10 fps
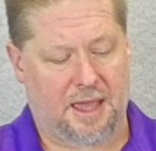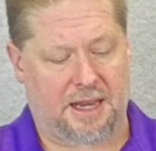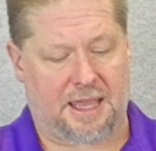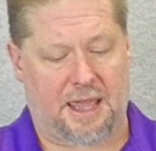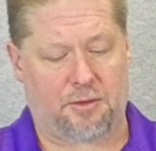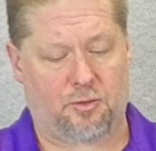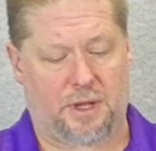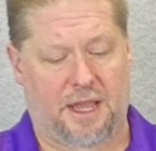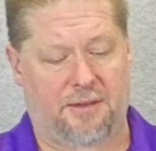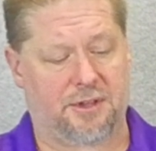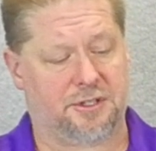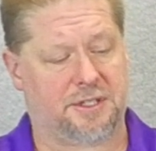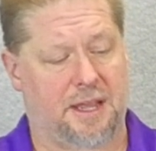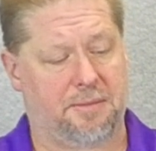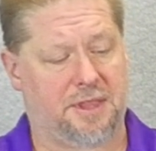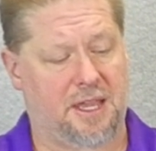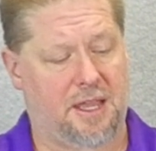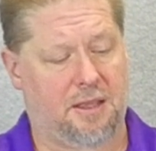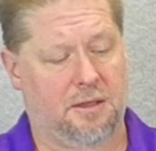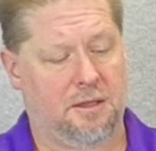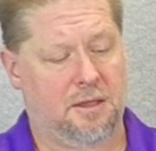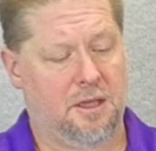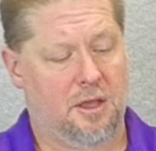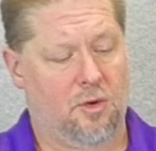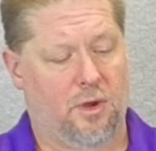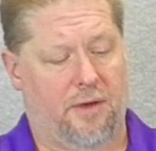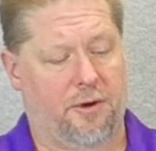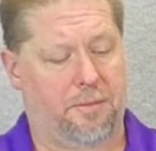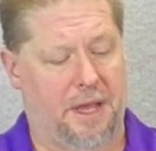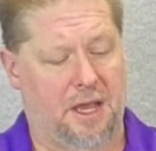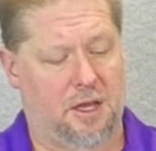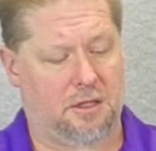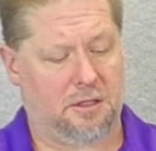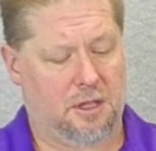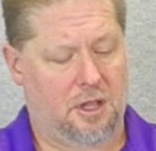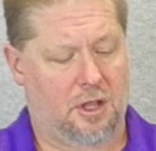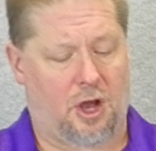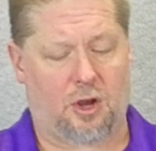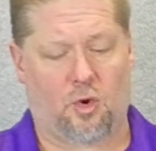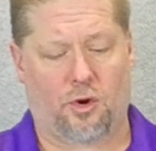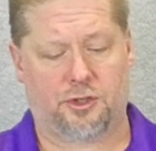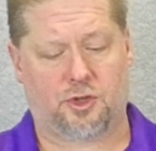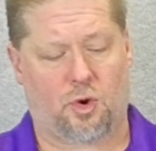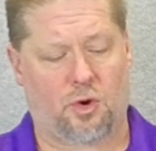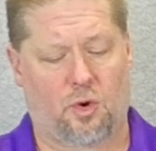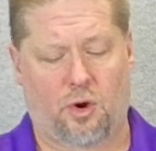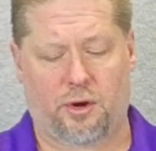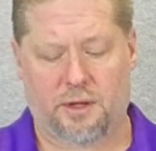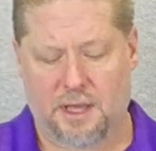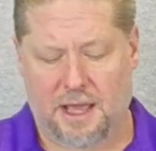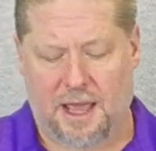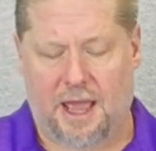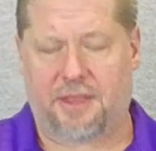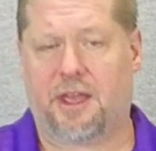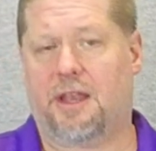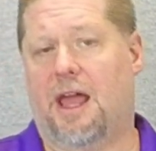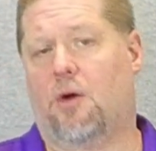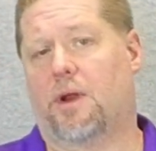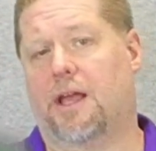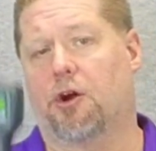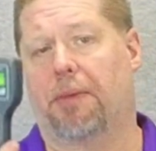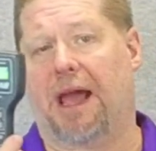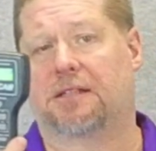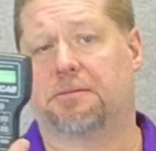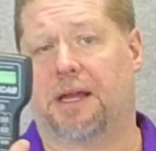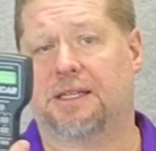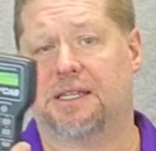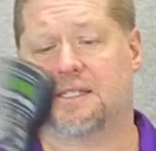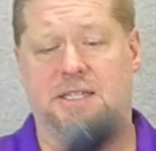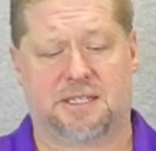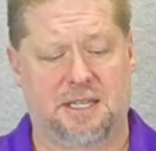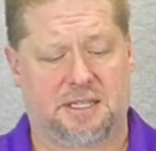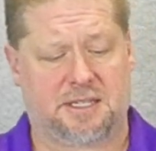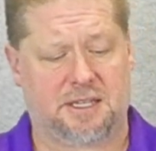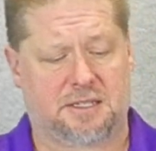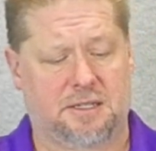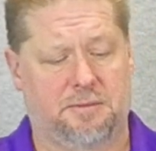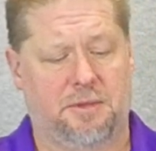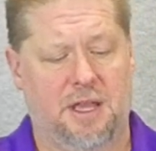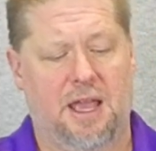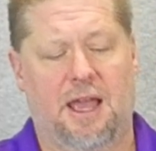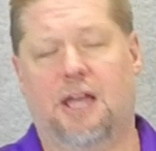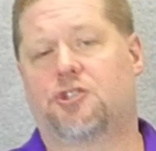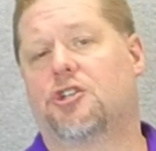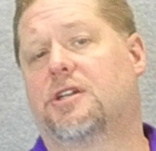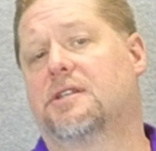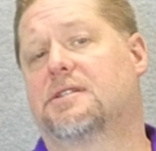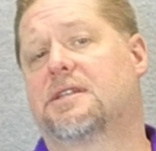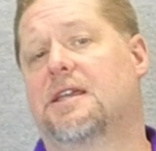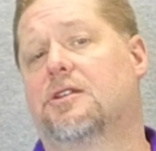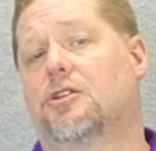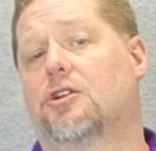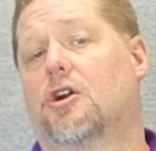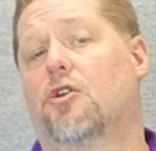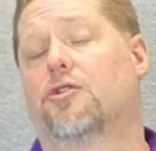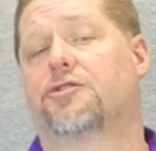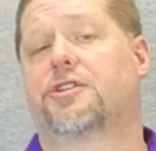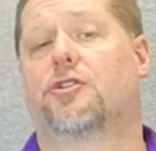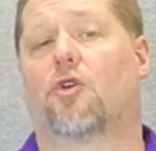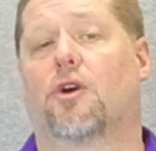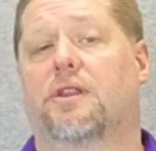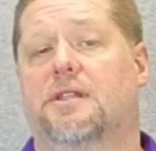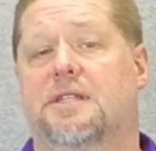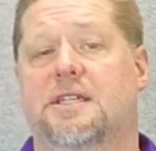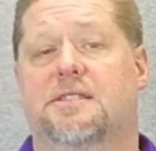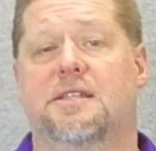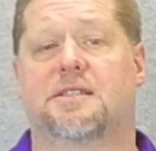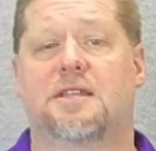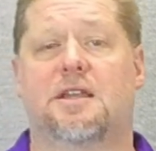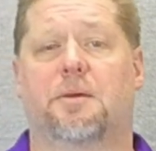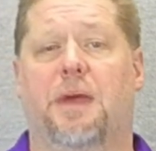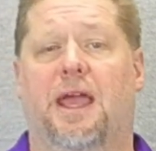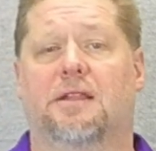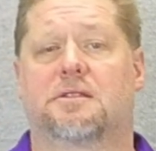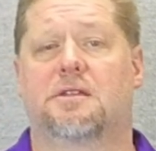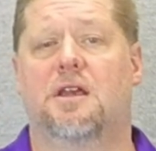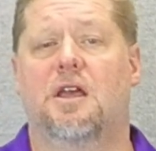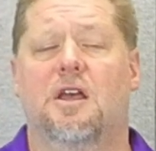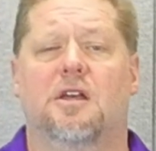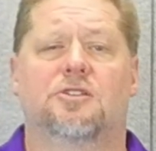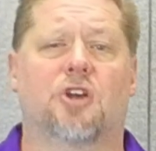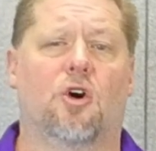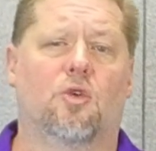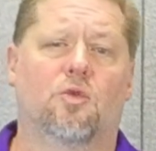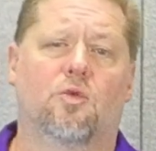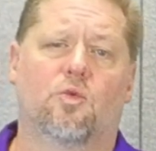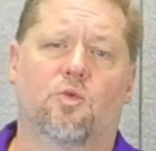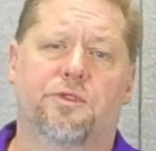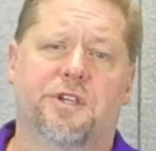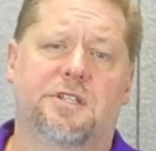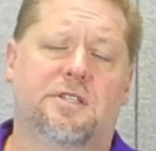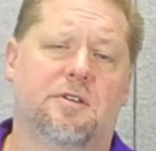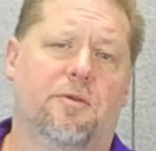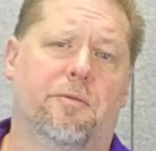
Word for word: and again we have their same thing. We have our bell, longhorn, shorthorn, and then now when I go back to my DCC system, as you can see the decoder is ignoring the DCC commands. So this